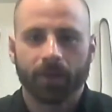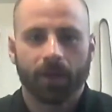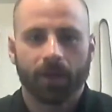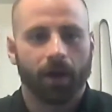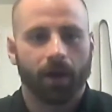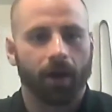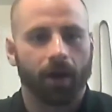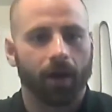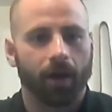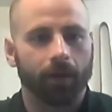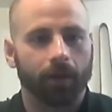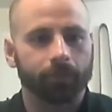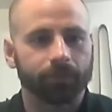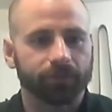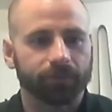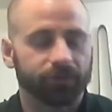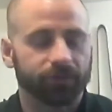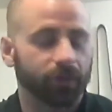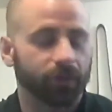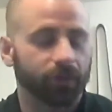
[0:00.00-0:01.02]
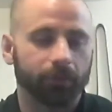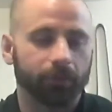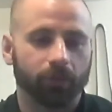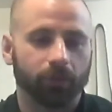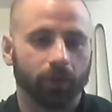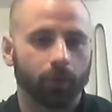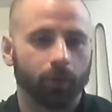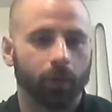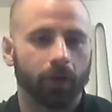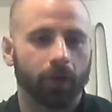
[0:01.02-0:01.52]
So I just
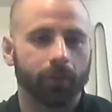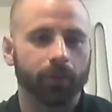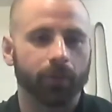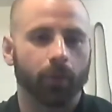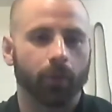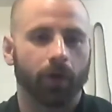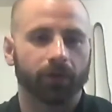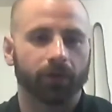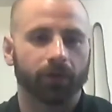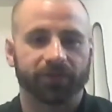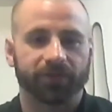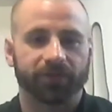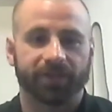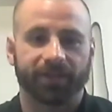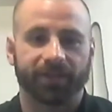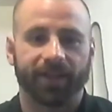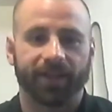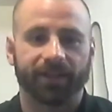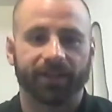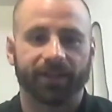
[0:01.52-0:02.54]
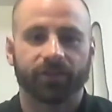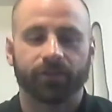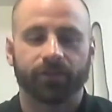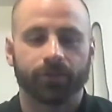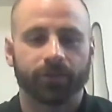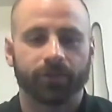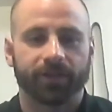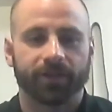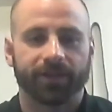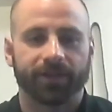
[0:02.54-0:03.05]
want to welcome you all to today's
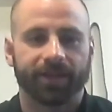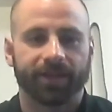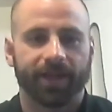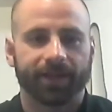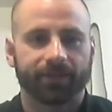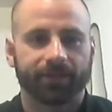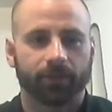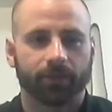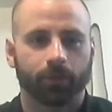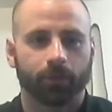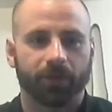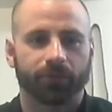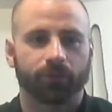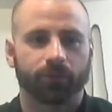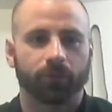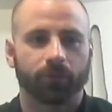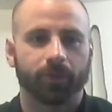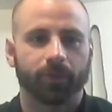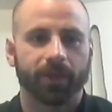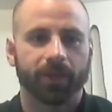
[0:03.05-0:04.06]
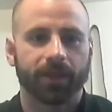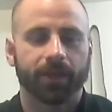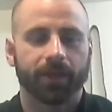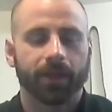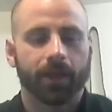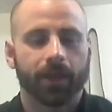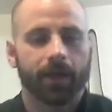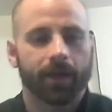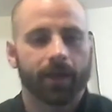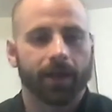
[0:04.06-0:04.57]
Cood Connect, which will be
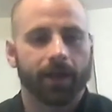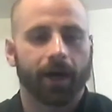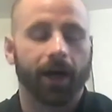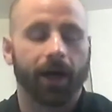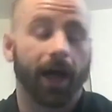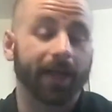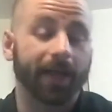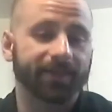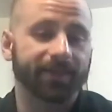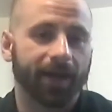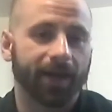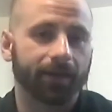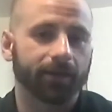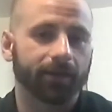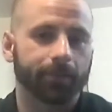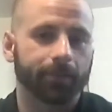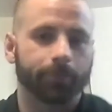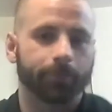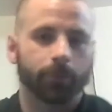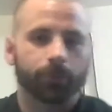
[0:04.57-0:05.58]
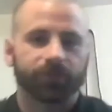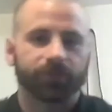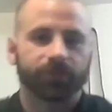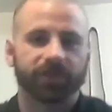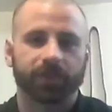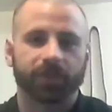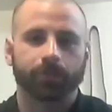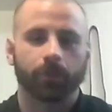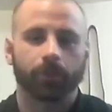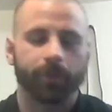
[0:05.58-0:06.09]
I titled it
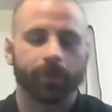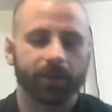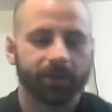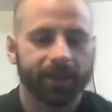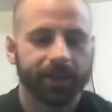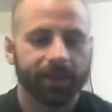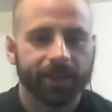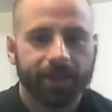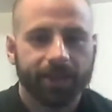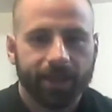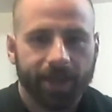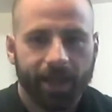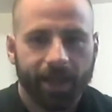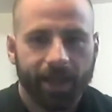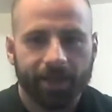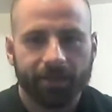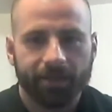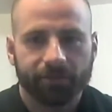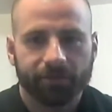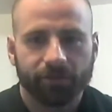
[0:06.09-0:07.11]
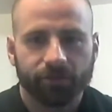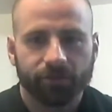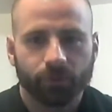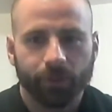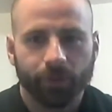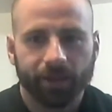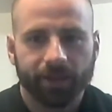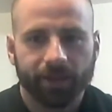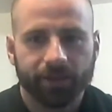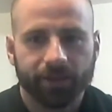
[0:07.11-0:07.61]
Broomstick Mobility, and this is
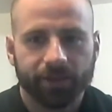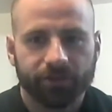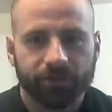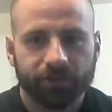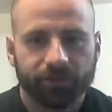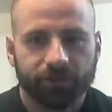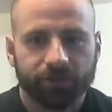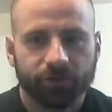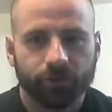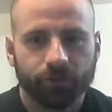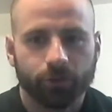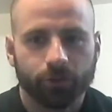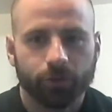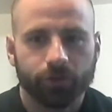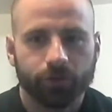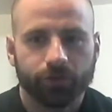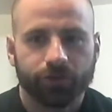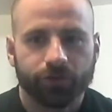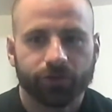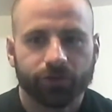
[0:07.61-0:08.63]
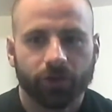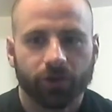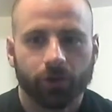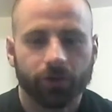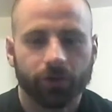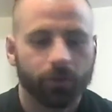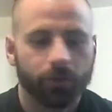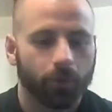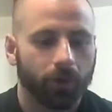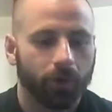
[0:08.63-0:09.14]
really just to show
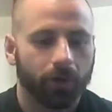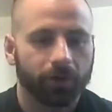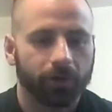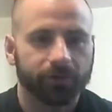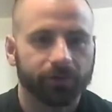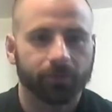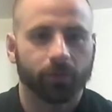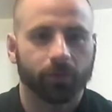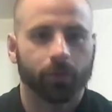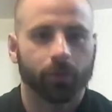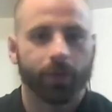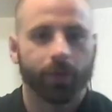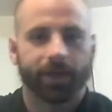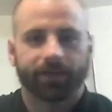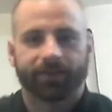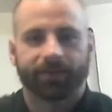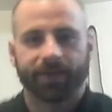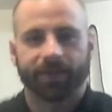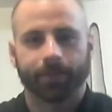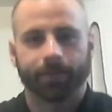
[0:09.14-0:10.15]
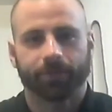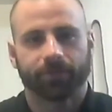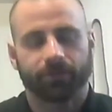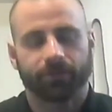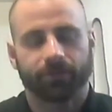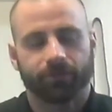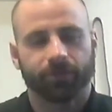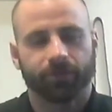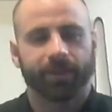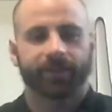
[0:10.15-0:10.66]
you all some quick tips and
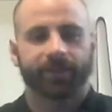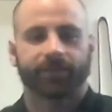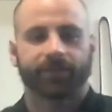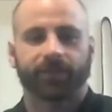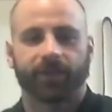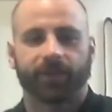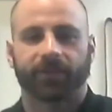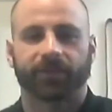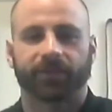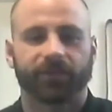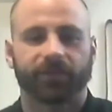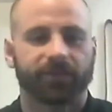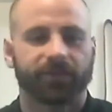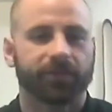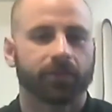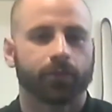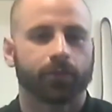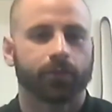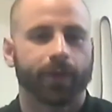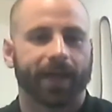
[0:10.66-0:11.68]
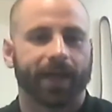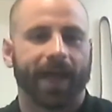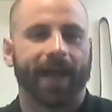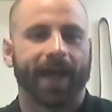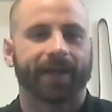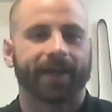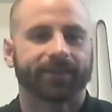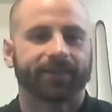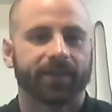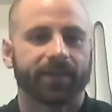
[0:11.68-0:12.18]
tricks and just little quick
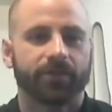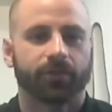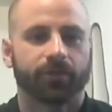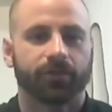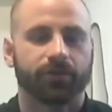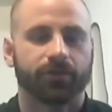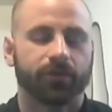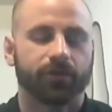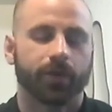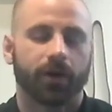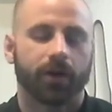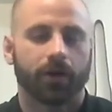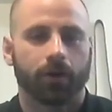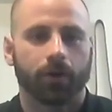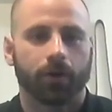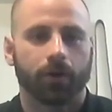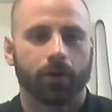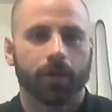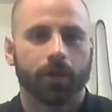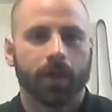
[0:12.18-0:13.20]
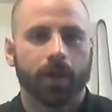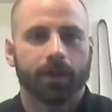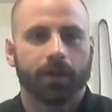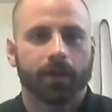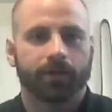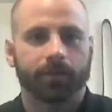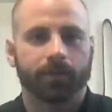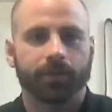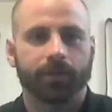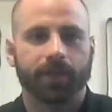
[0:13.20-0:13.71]
hacks that you can do at home
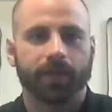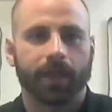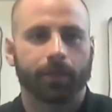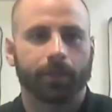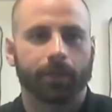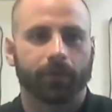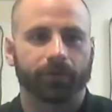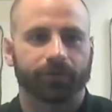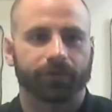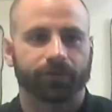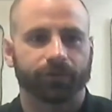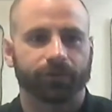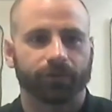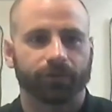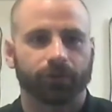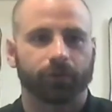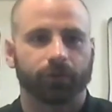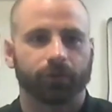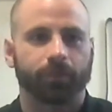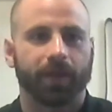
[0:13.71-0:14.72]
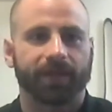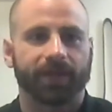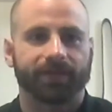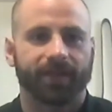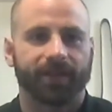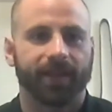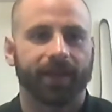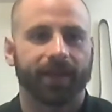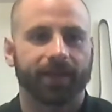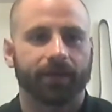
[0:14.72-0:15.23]
to be able to
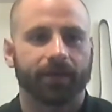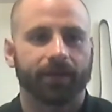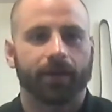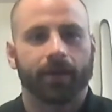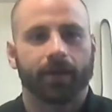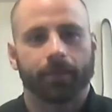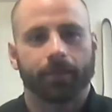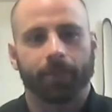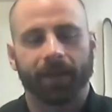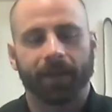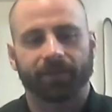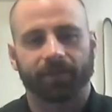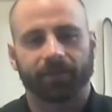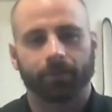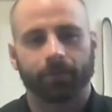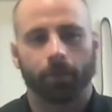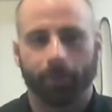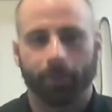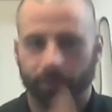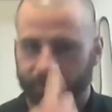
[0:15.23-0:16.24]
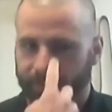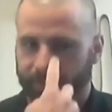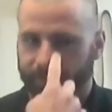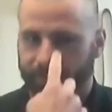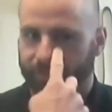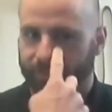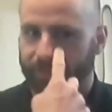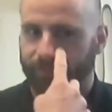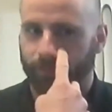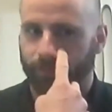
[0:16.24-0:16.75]
maintain basic mobilities of
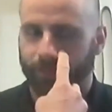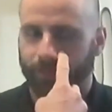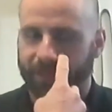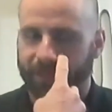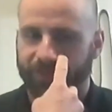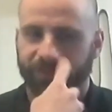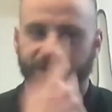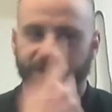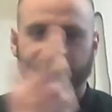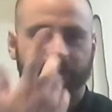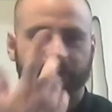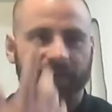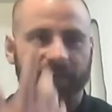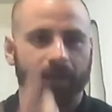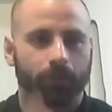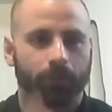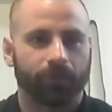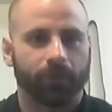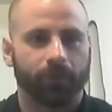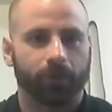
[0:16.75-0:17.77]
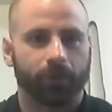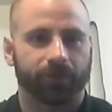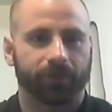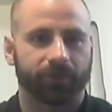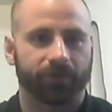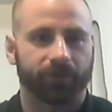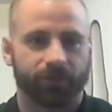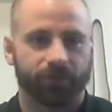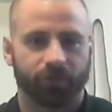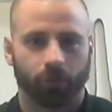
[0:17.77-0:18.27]
different regions. And today we're focusing
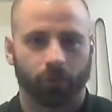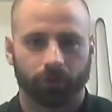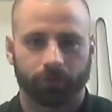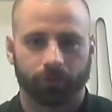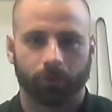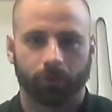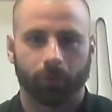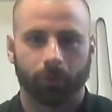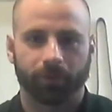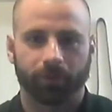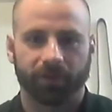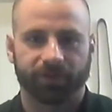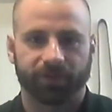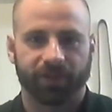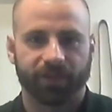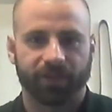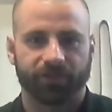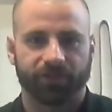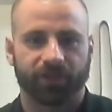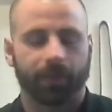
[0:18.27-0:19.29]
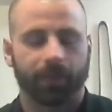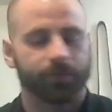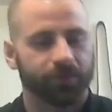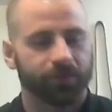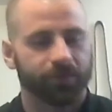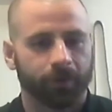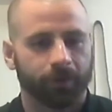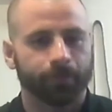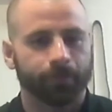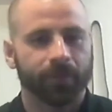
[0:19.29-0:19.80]
on shoulder mobilization. I'm
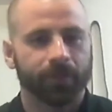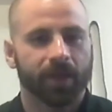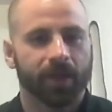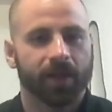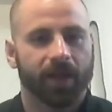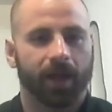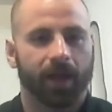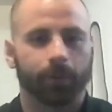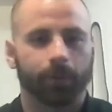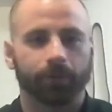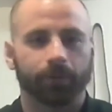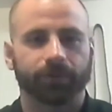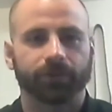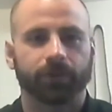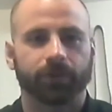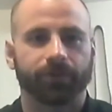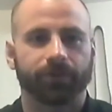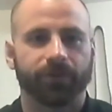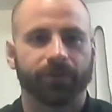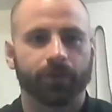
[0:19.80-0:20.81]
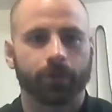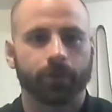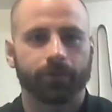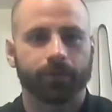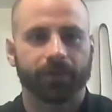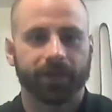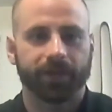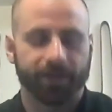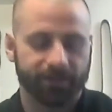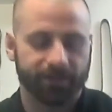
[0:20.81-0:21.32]
sure I will do a few of
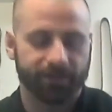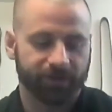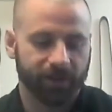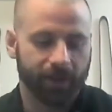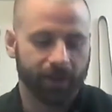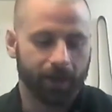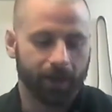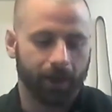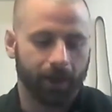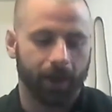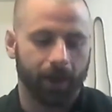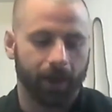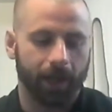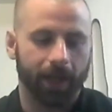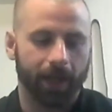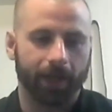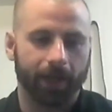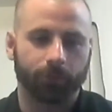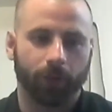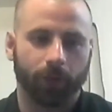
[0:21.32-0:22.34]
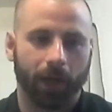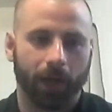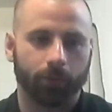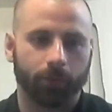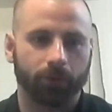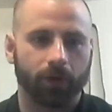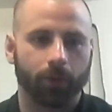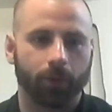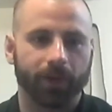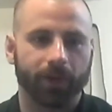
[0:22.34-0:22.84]
these and I will
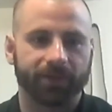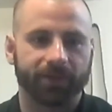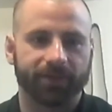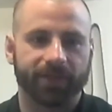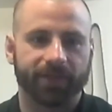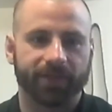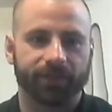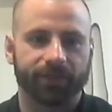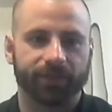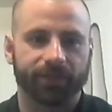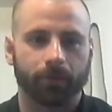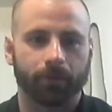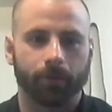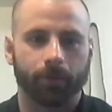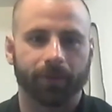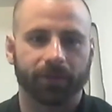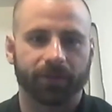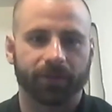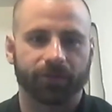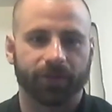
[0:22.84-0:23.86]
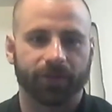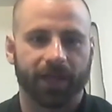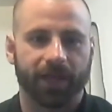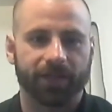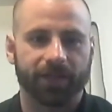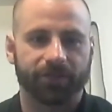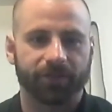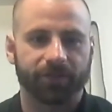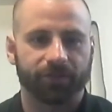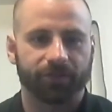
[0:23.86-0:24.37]
go into different mobility
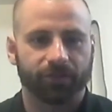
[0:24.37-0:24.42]
strategies.